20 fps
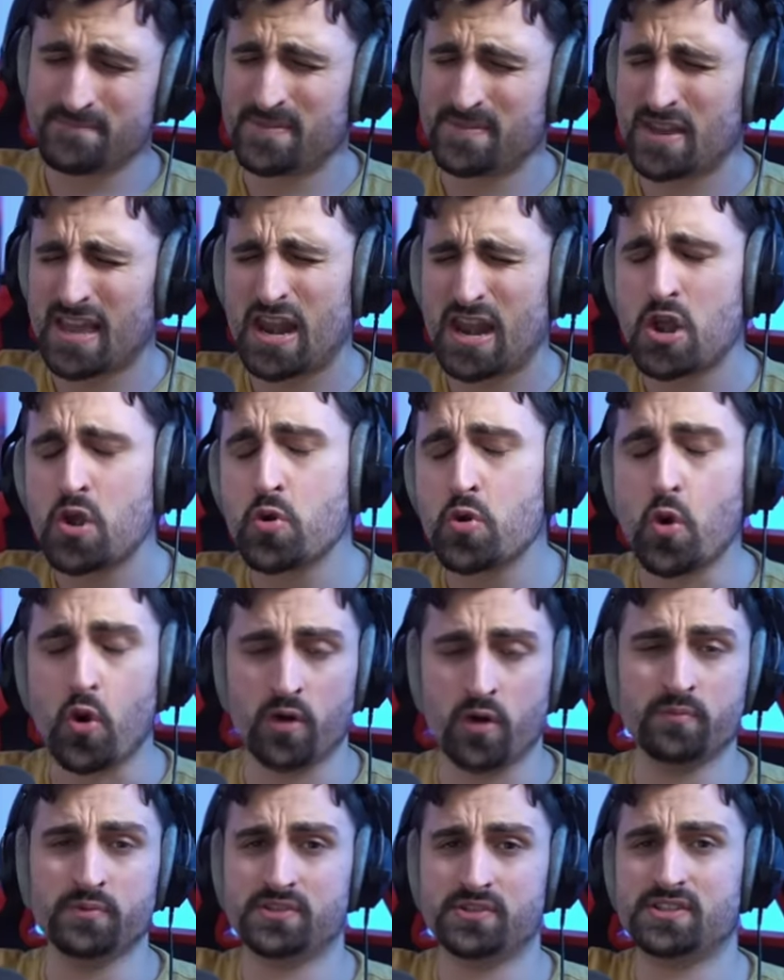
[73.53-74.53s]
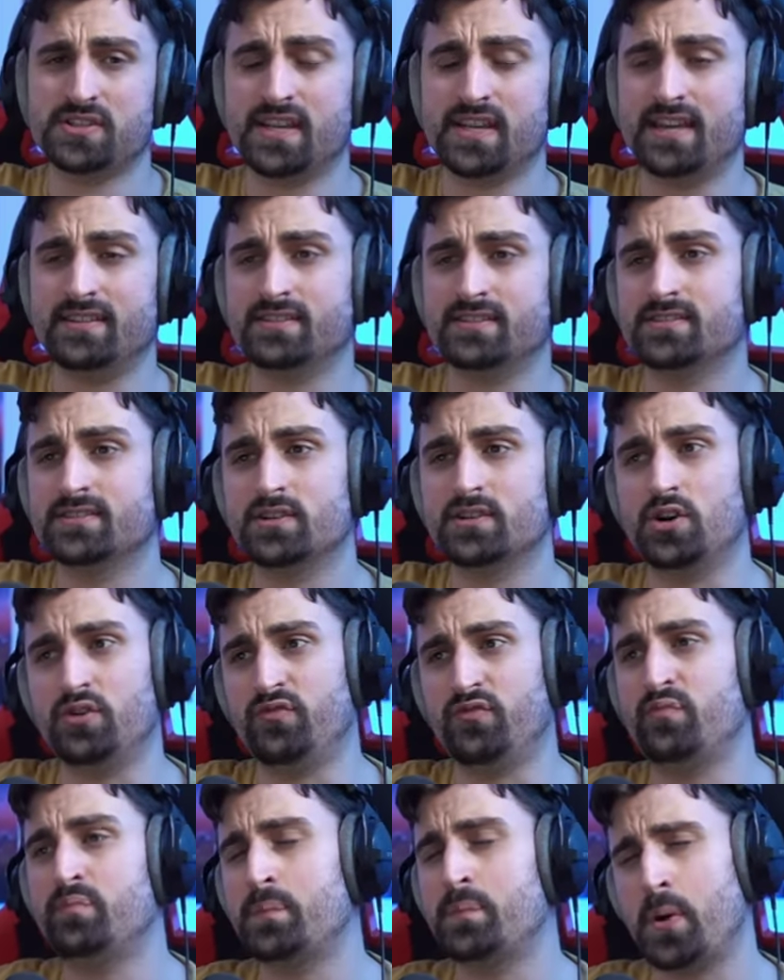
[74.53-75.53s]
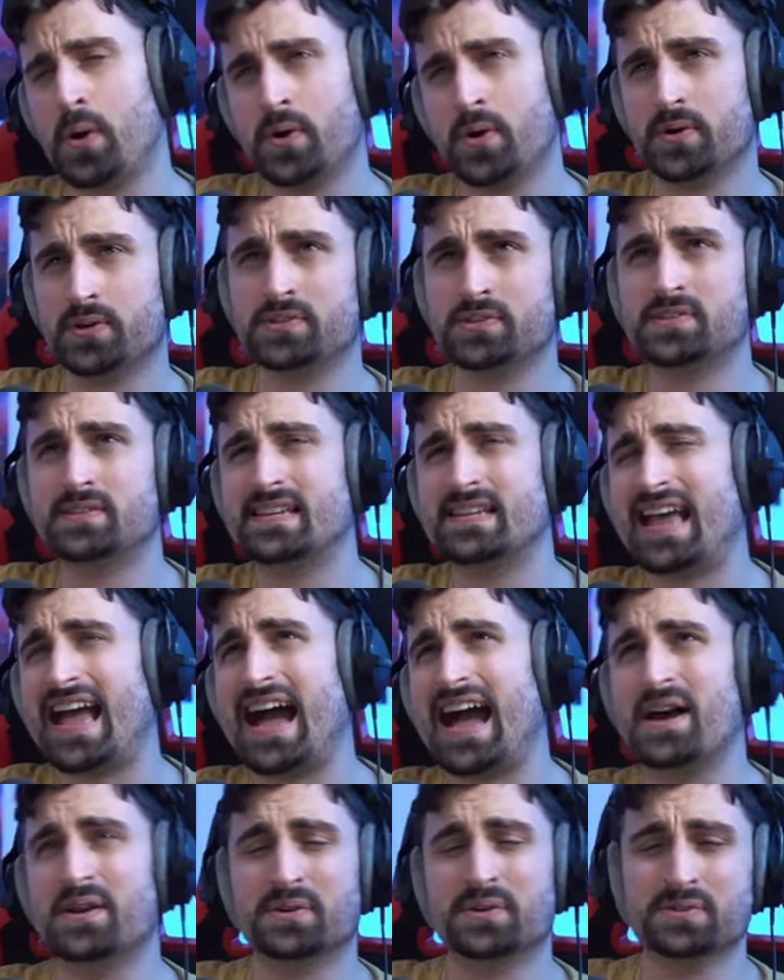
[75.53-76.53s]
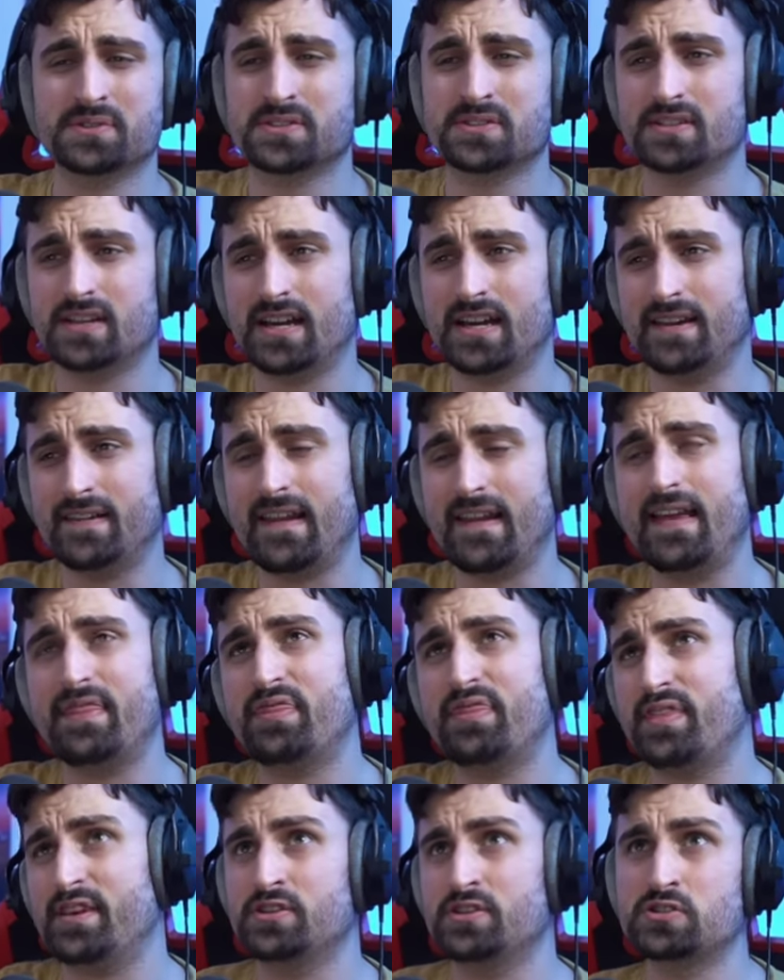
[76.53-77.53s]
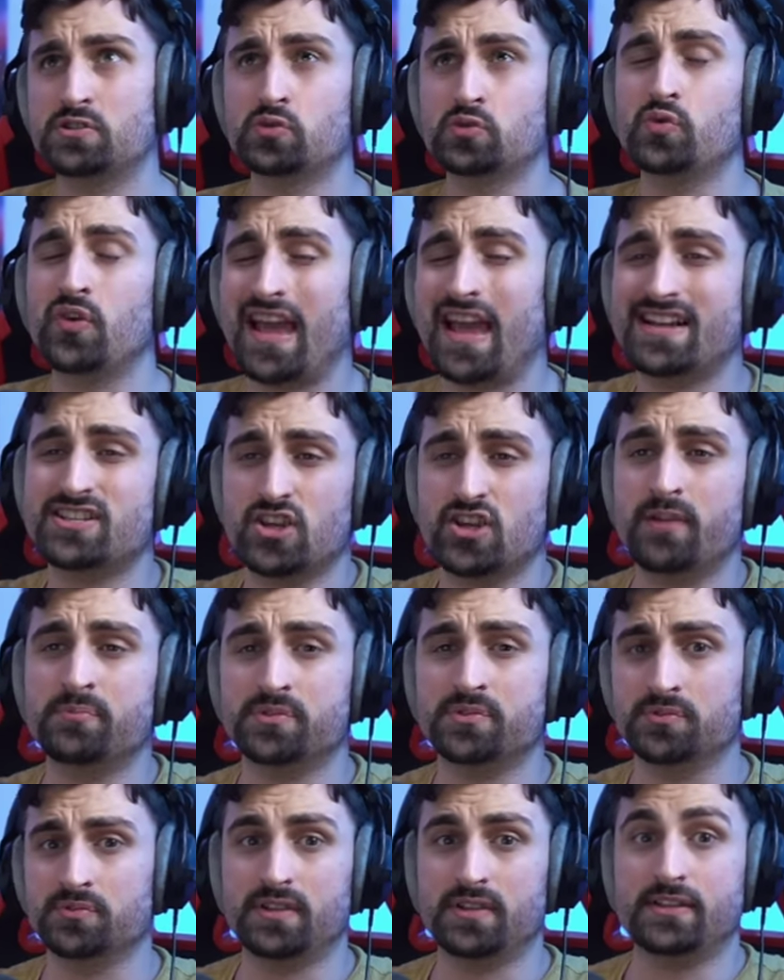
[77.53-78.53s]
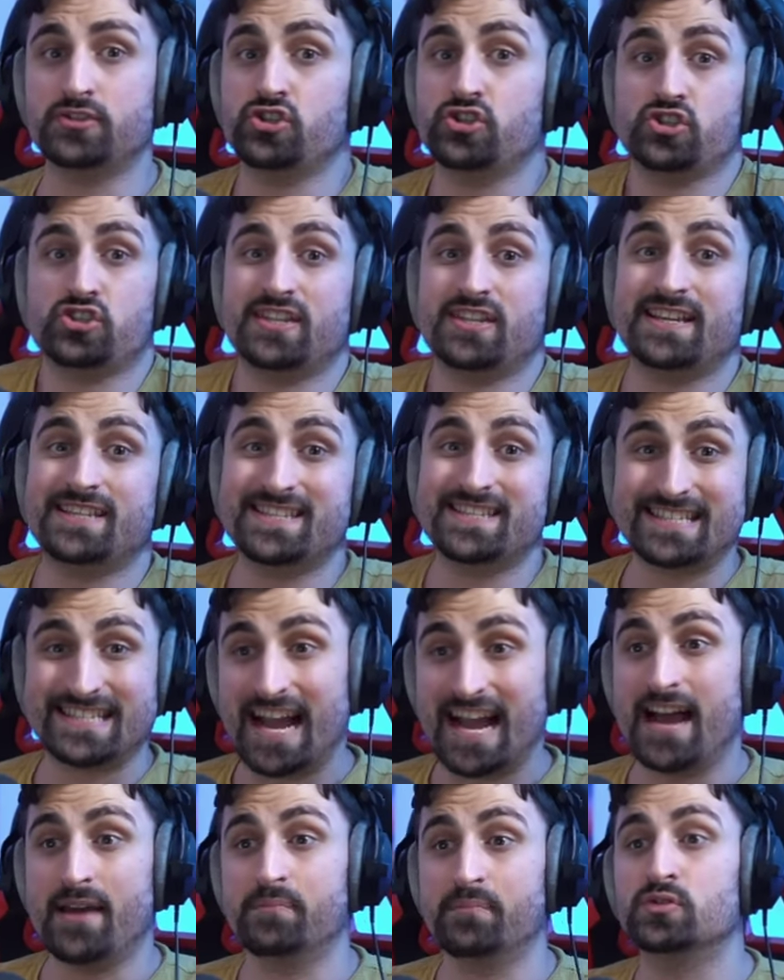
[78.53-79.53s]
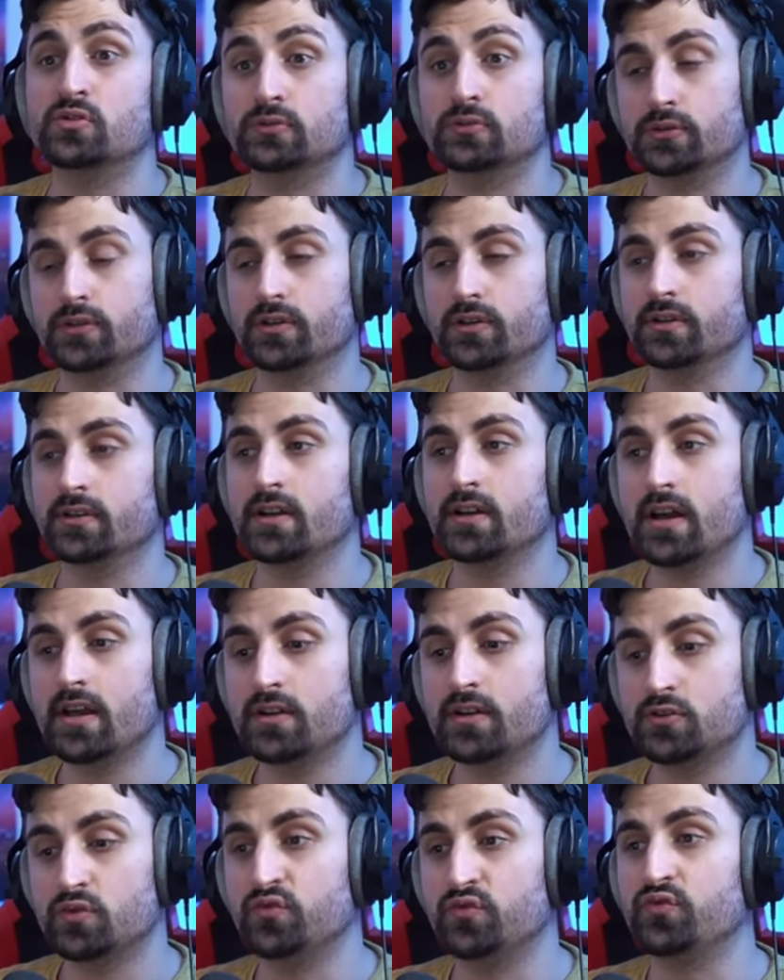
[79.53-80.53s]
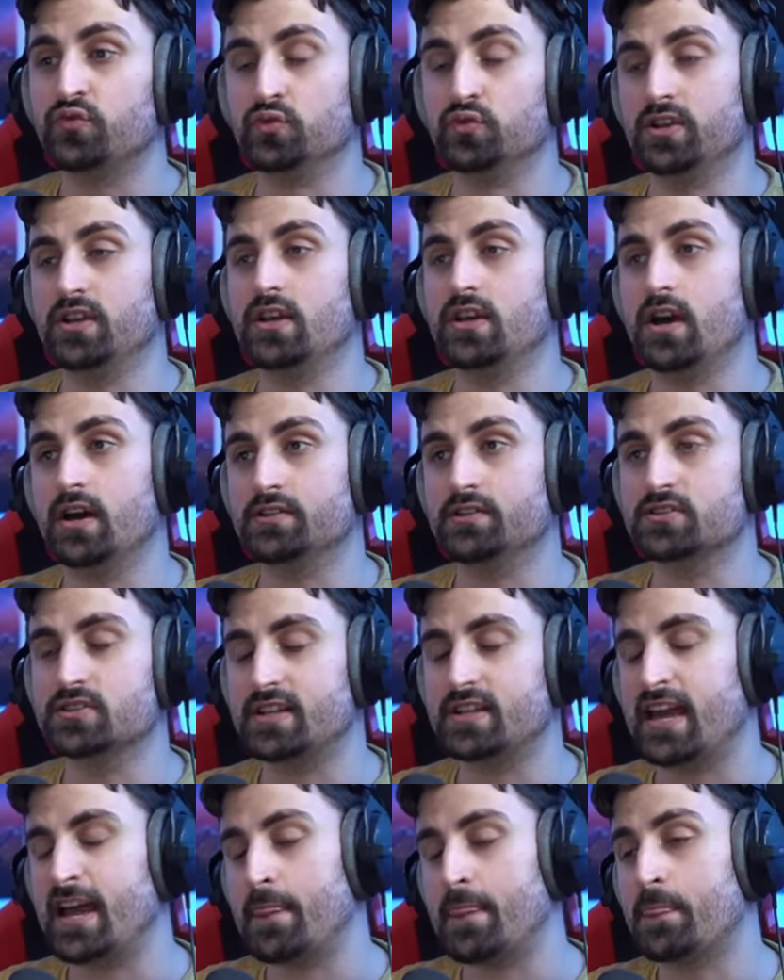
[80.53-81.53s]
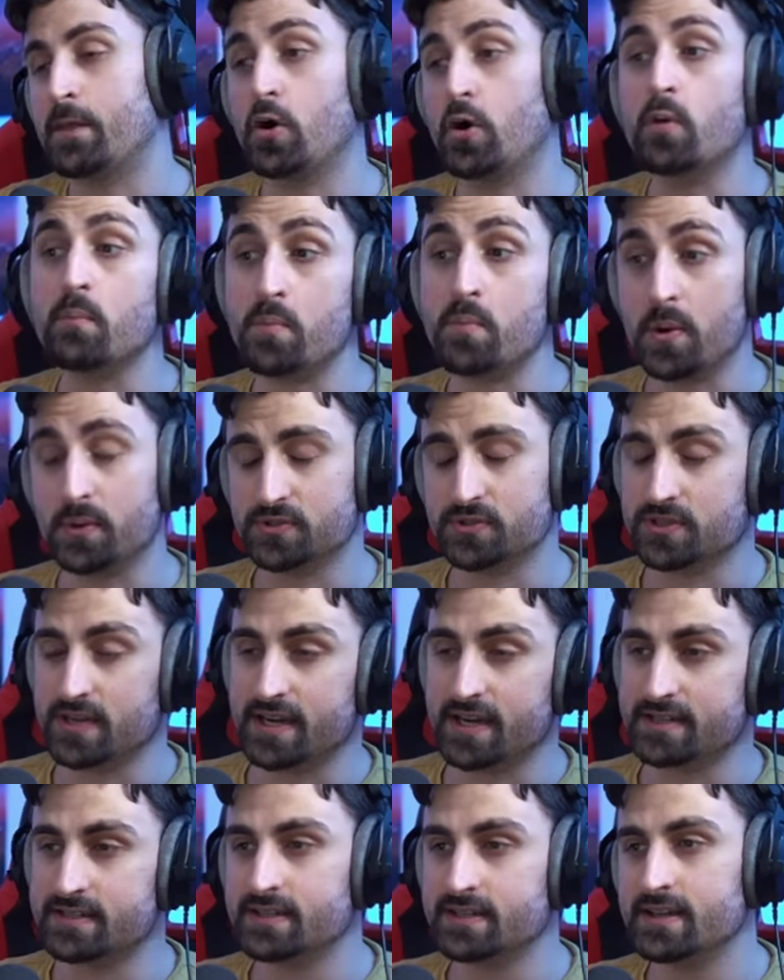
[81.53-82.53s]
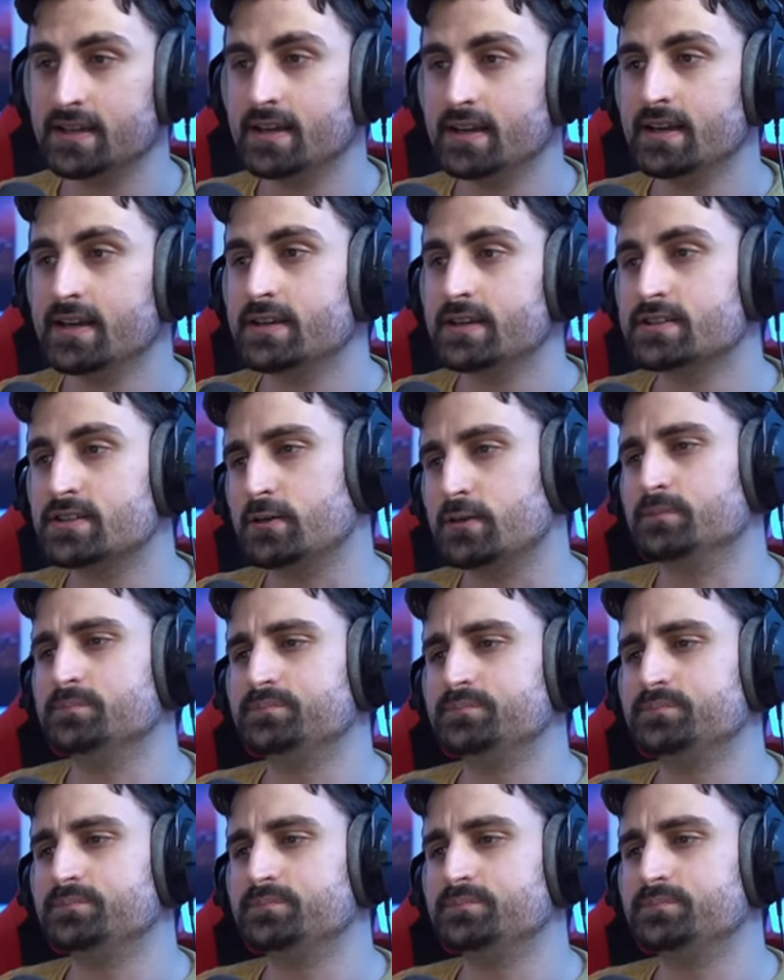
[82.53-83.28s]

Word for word: enormous set of perks, add-ons, and, and things to catch up to that just takes time to learn to fully understand on both sides. So,